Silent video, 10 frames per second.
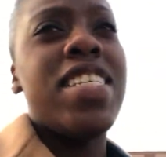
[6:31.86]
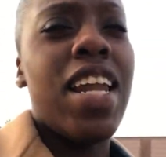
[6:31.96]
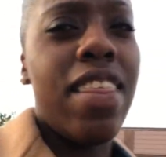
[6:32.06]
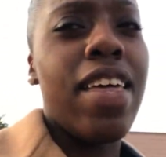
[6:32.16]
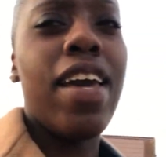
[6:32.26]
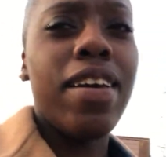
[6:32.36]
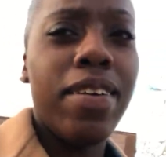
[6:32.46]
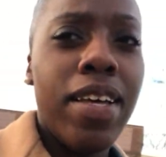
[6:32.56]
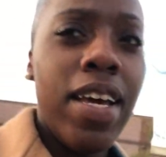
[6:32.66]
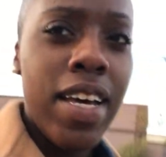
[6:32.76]
Is that a thing?
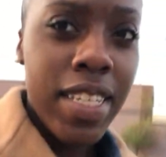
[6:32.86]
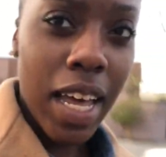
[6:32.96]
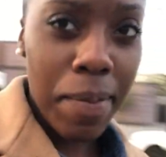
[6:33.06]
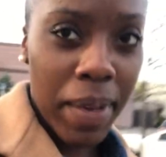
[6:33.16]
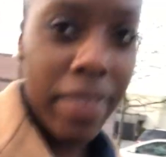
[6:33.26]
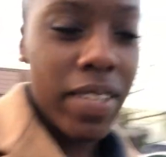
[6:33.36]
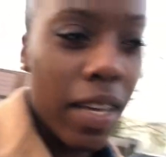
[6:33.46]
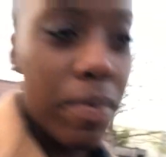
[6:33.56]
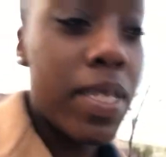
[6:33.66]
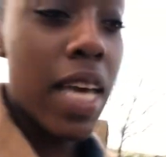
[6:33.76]
It's like beef
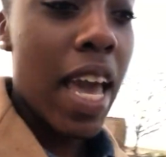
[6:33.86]
tips.